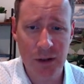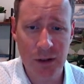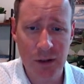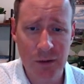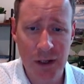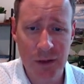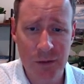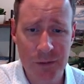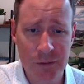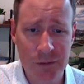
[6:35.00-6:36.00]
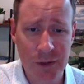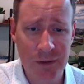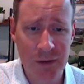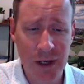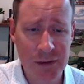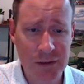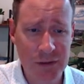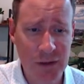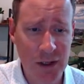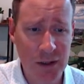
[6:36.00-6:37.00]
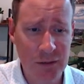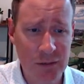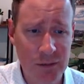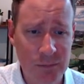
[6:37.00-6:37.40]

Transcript: go down to transaction tasks.